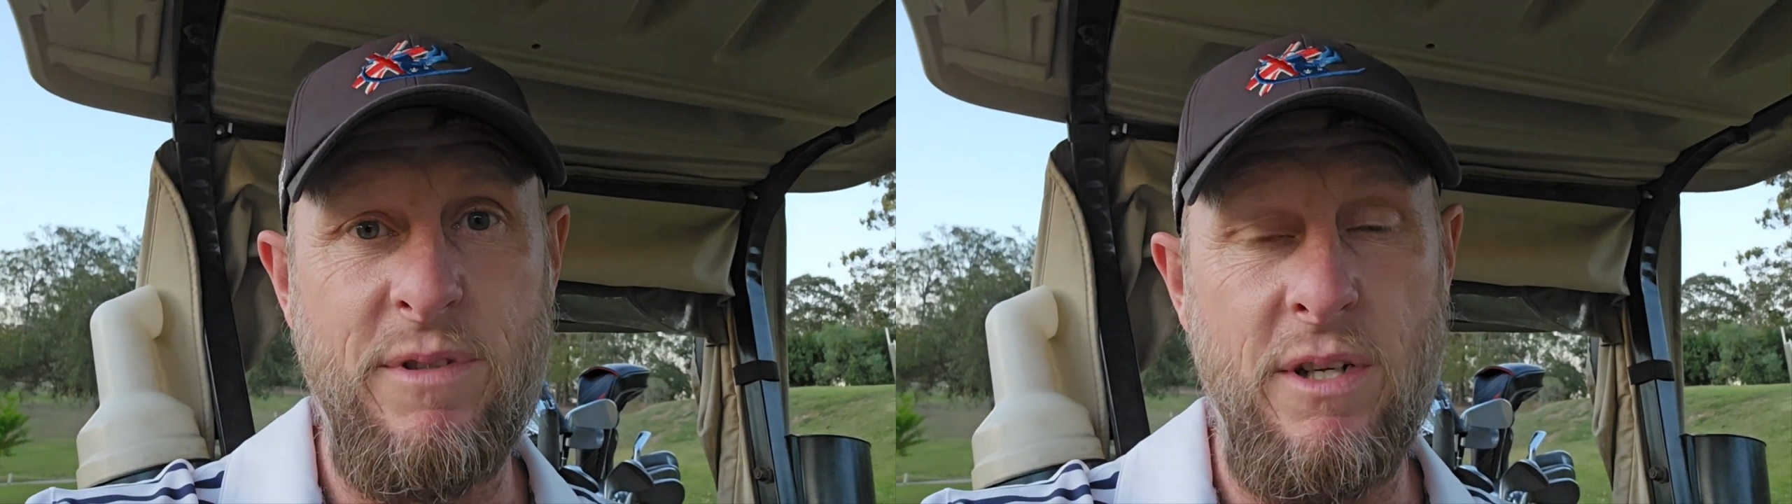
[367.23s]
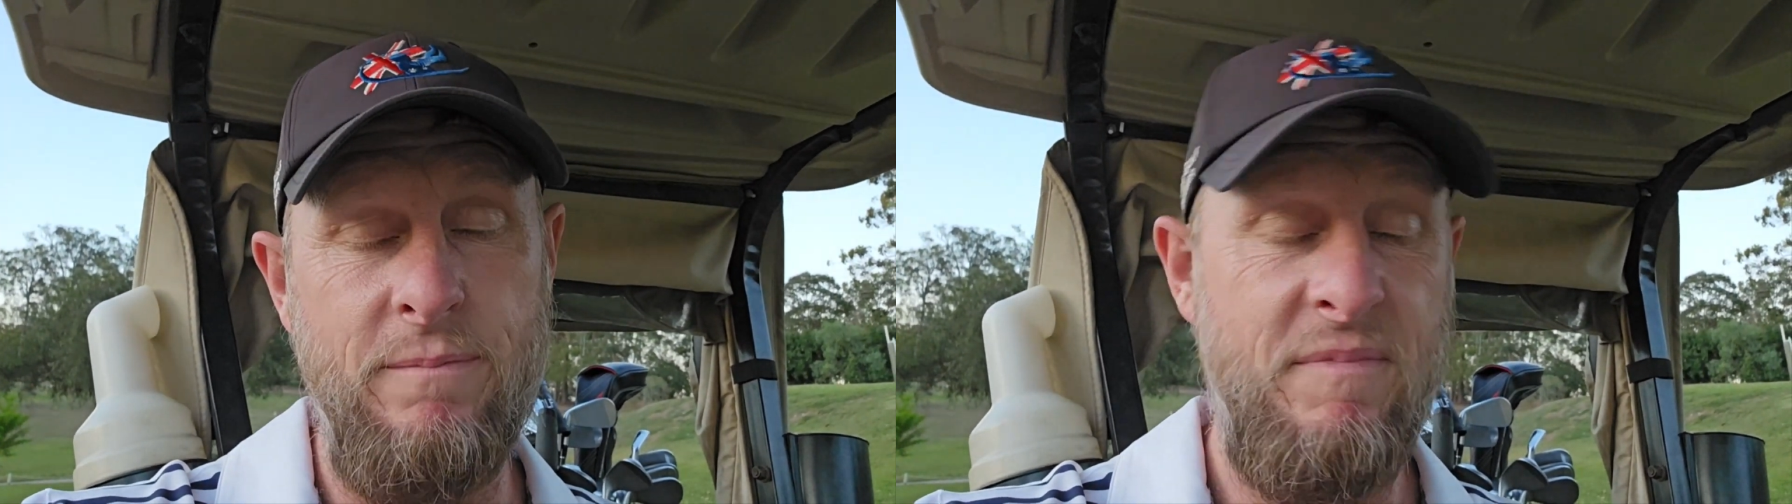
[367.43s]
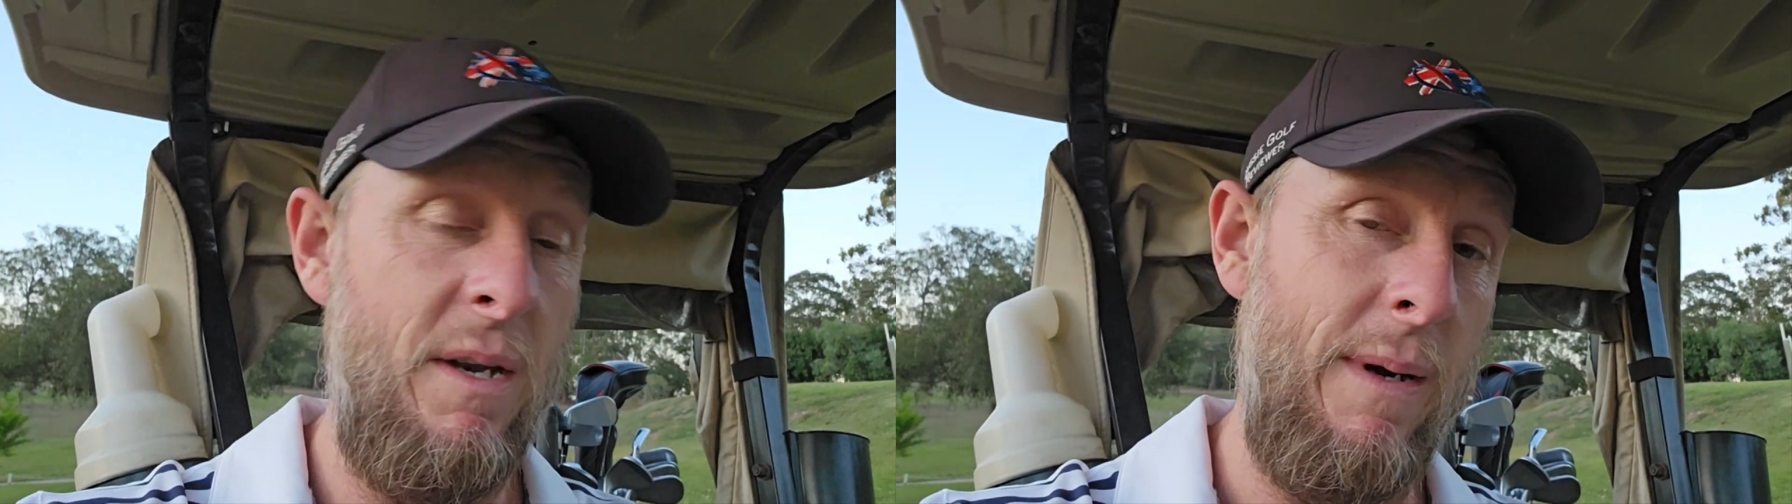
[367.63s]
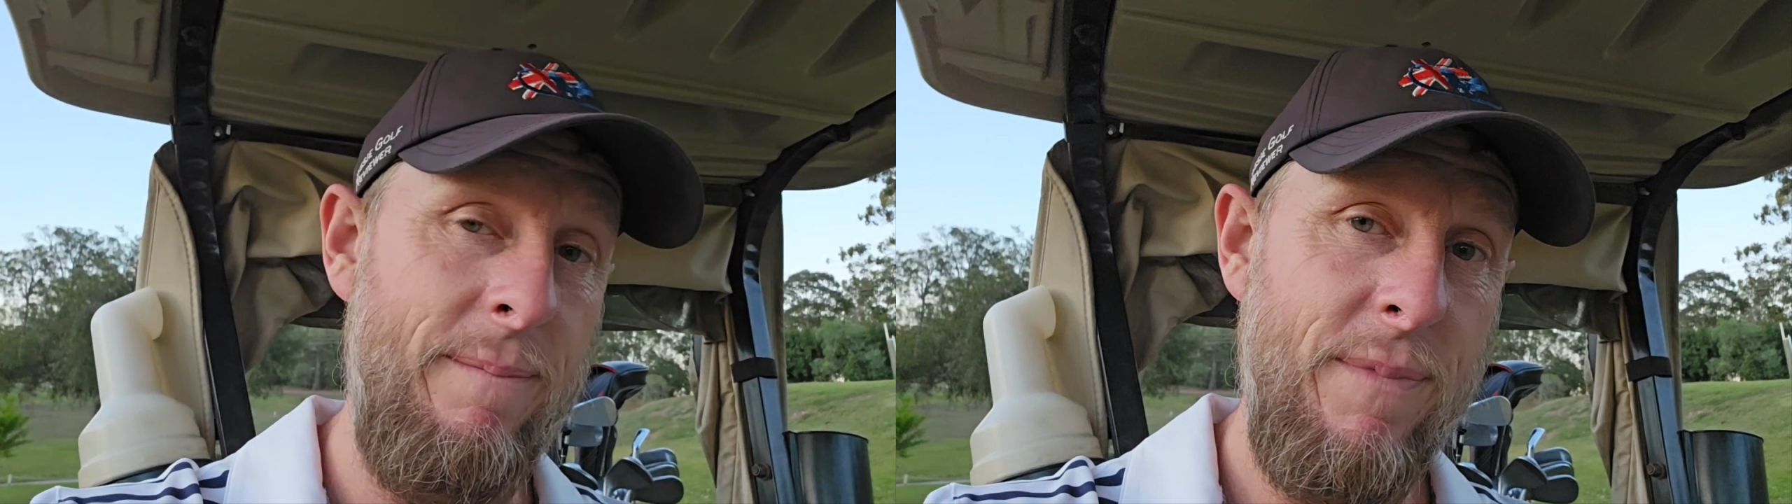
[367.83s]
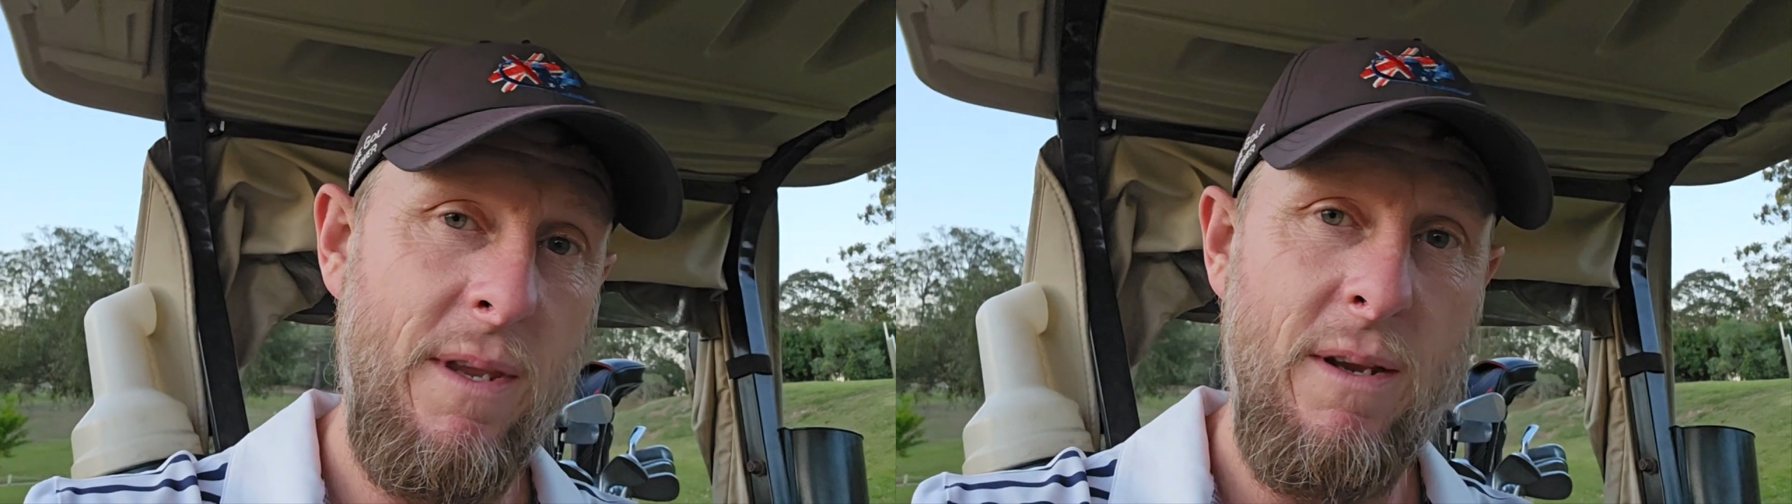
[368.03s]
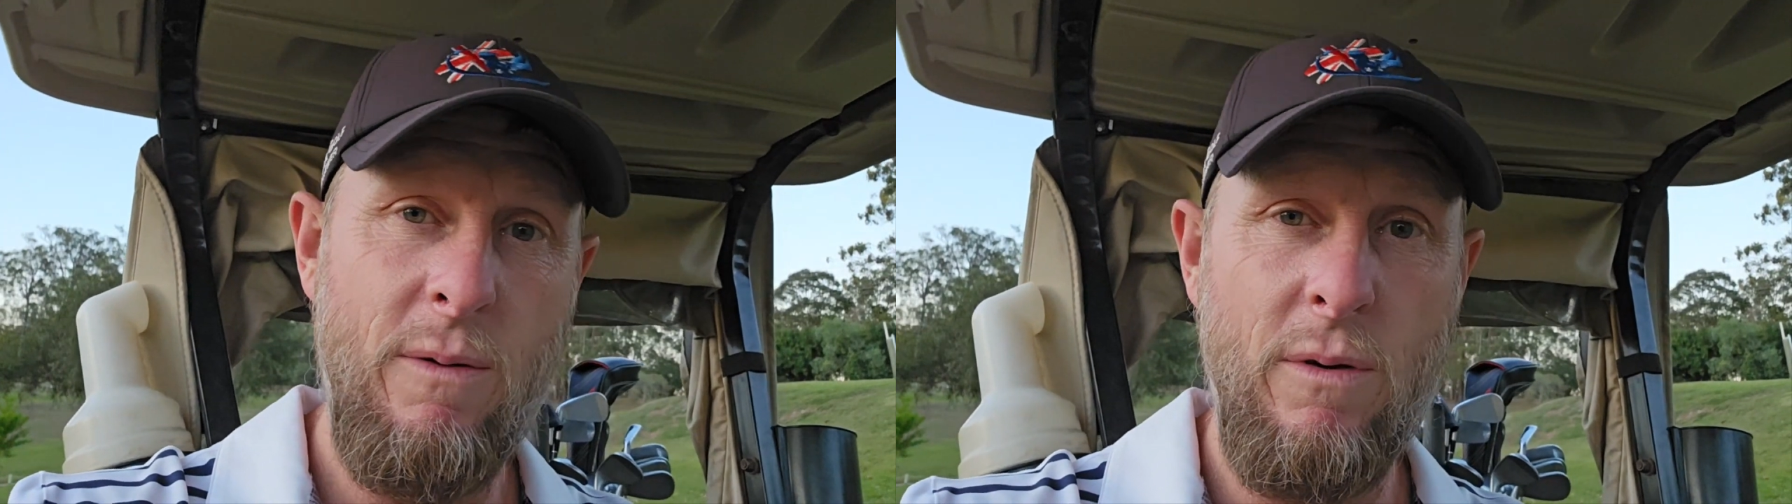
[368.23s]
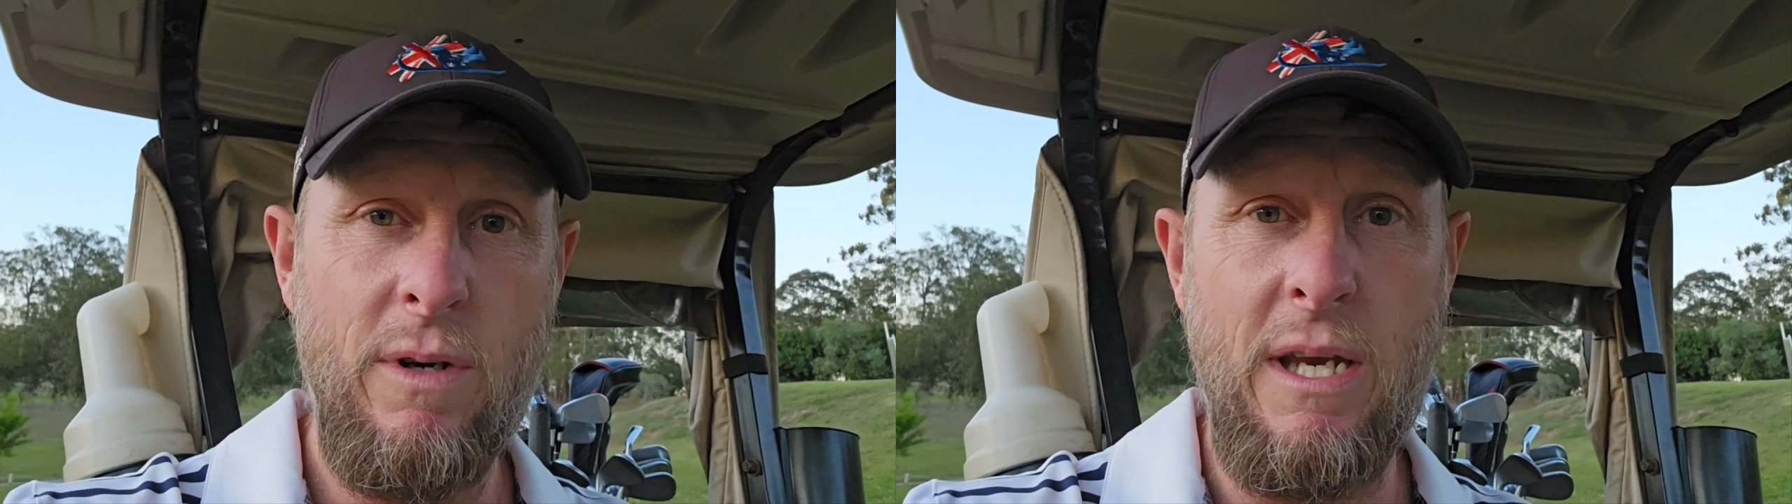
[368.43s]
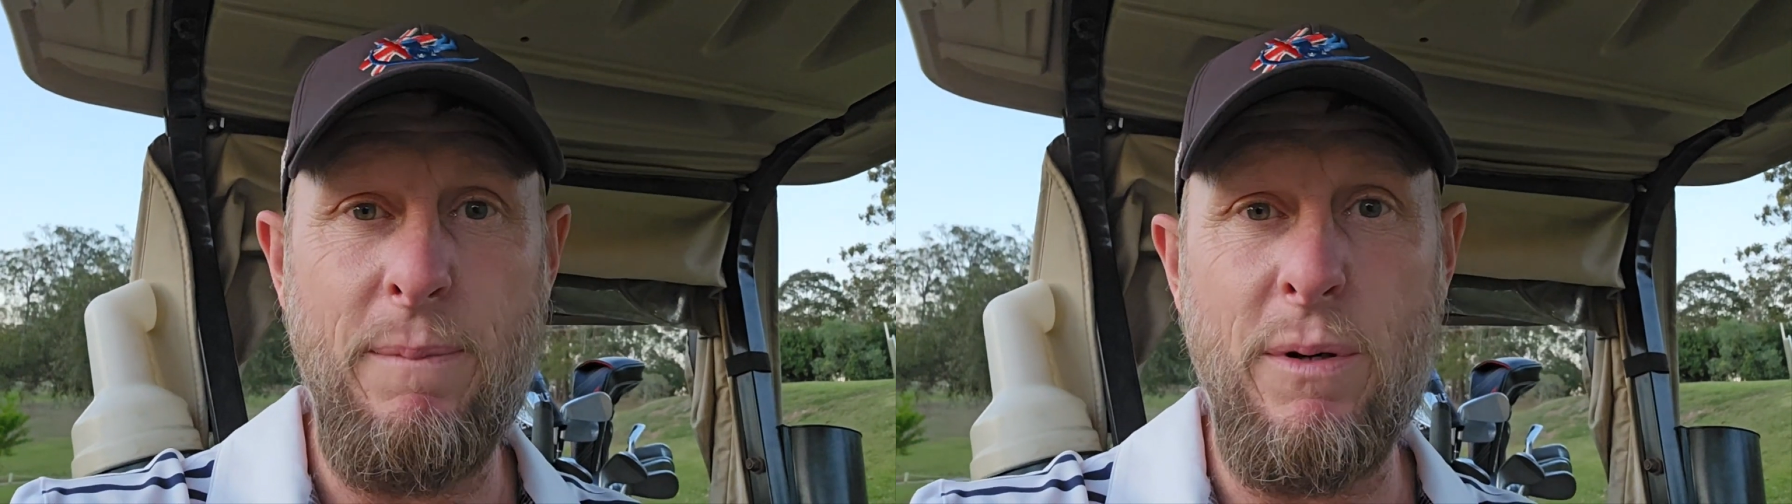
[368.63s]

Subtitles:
So anyway, keep